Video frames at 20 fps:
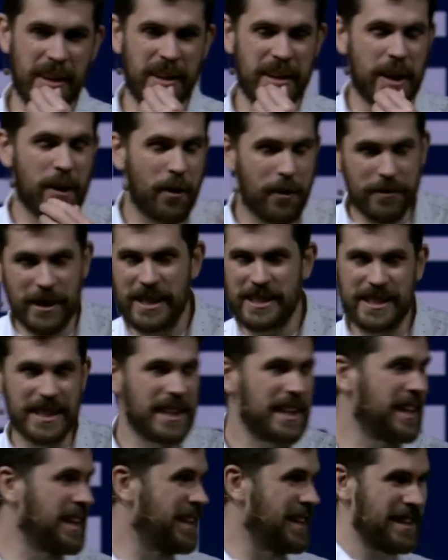Now,
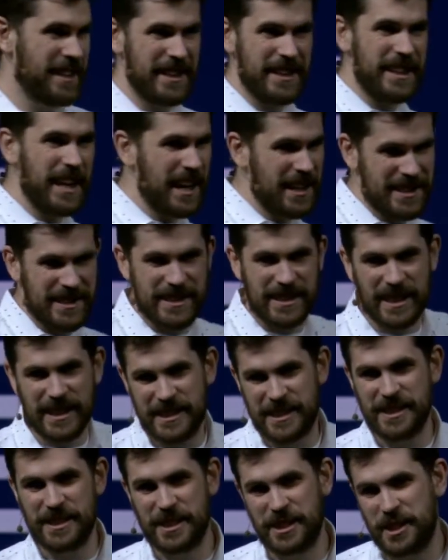obviously, yes,
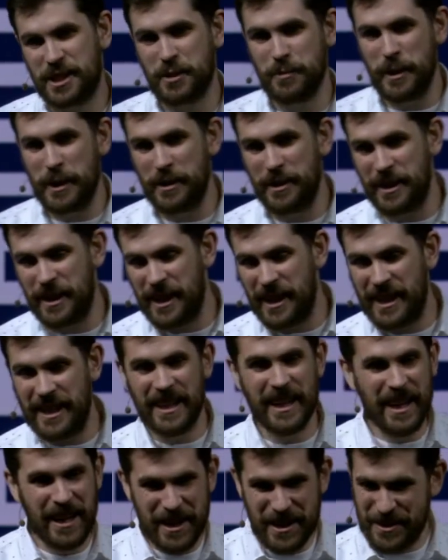listen to the community.